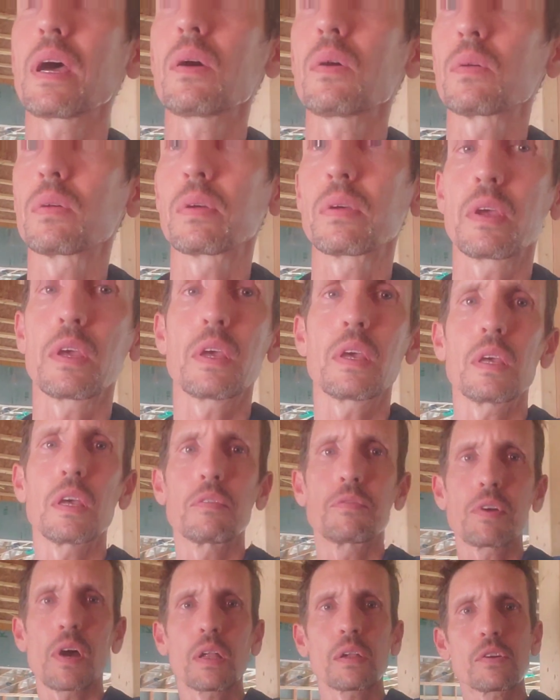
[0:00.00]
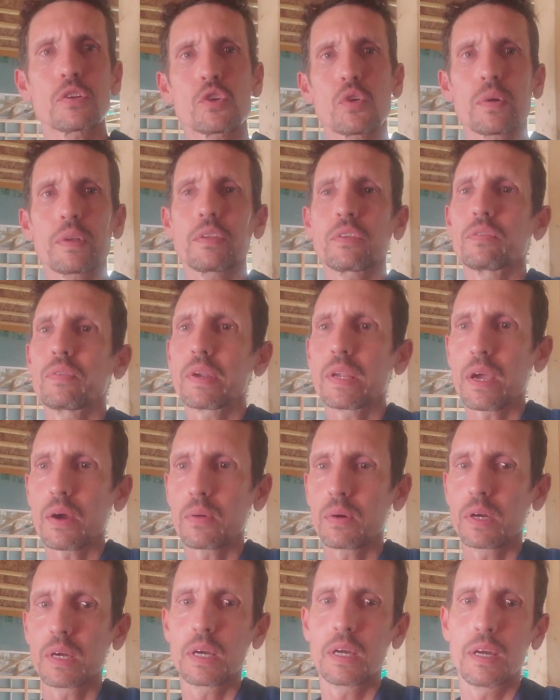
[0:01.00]
know if y'all are enjoying this
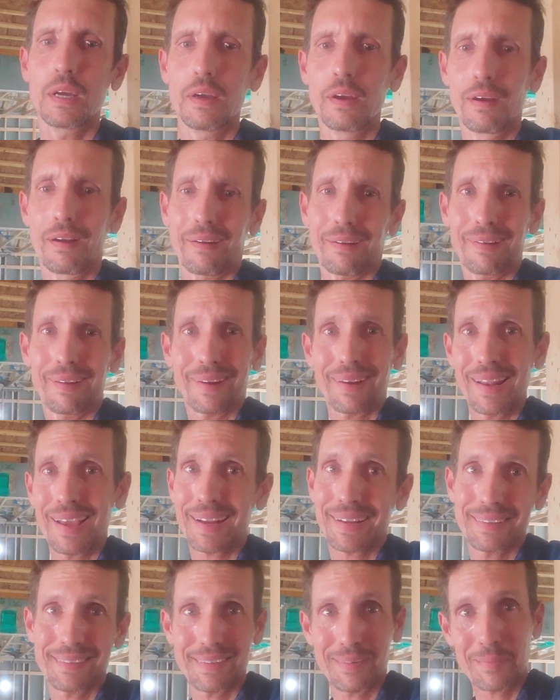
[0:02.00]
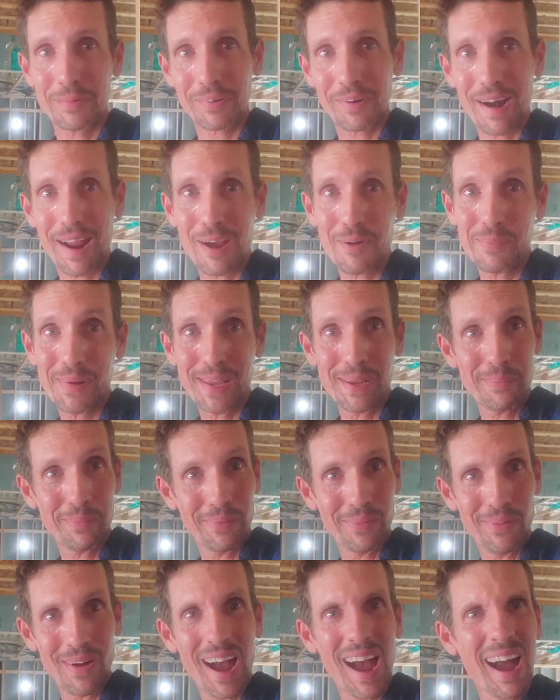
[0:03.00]
video. Click like and subscribe,
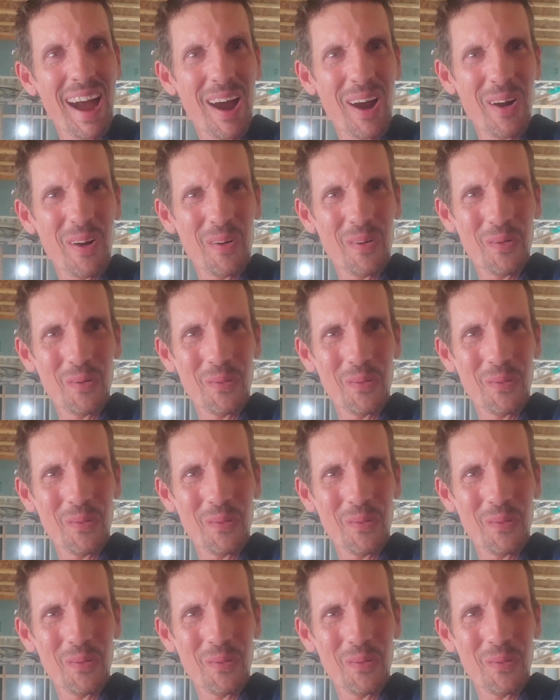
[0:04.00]
people. Ow!